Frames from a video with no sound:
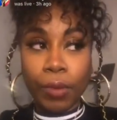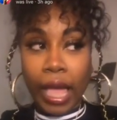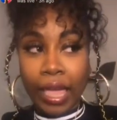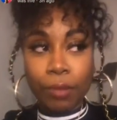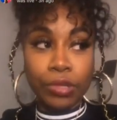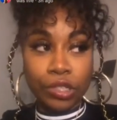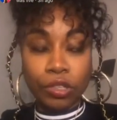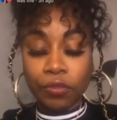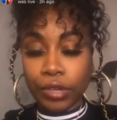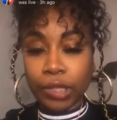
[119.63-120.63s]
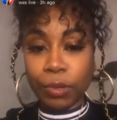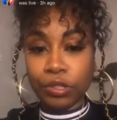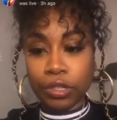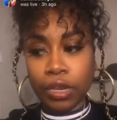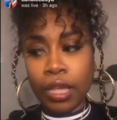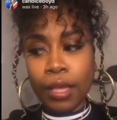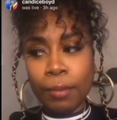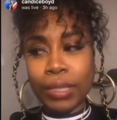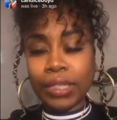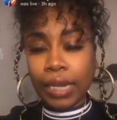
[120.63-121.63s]
I, I came on the show for exposure.
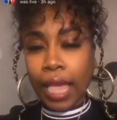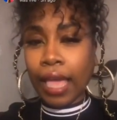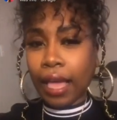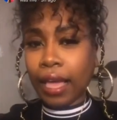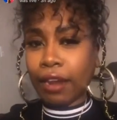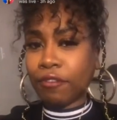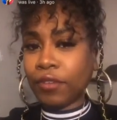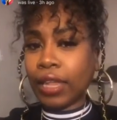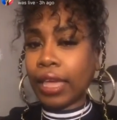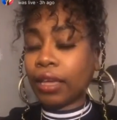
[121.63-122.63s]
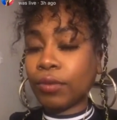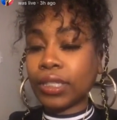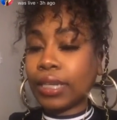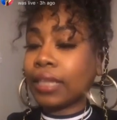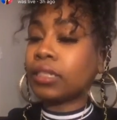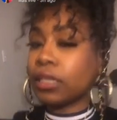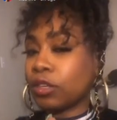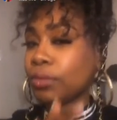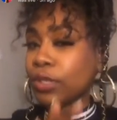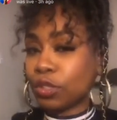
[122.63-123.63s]
But tonight I kind of feel like it snatched a
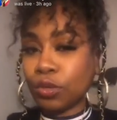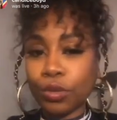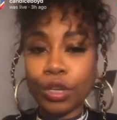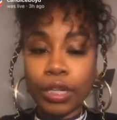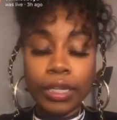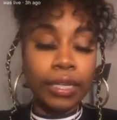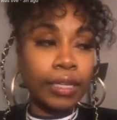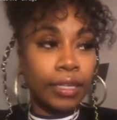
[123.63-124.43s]
little bit too early.